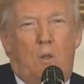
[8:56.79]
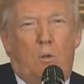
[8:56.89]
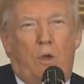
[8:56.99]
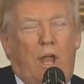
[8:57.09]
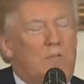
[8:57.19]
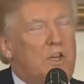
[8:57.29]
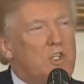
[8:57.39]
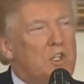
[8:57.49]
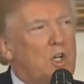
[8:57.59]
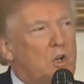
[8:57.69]
We have a
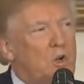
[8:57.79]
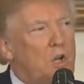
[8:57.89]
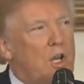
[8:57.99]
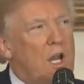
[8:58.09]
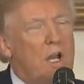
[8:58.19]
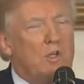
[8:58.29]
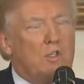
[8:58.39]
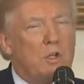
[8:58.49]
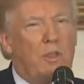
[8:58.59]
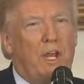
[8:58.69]
Security
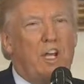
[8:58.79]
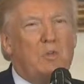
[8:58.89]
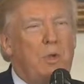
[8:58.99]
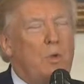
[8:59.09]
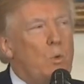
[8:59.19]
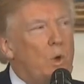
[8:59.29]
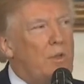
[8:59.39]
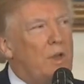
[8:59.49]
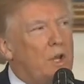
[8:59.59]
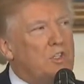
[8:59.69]
Council that has been
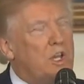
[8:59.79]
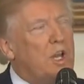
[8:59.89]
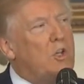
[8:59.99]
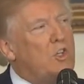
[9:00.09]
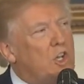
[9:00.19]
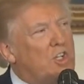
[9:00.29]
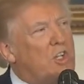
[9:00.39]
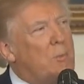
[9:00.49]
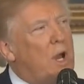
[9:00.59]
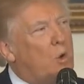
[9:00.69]
with us and just
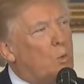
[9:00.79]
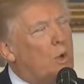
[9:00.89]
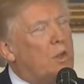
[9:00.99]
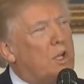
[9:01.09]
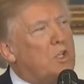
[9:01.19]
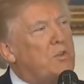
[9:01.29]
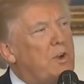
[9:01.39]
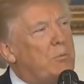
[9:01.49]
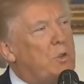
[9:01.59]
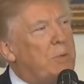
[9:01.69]
about with us
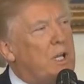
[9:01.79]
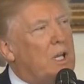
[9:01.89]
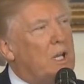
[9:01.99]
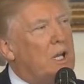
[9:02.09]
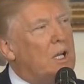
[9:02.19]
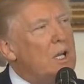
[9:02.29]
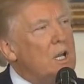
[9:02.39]
from the beginning.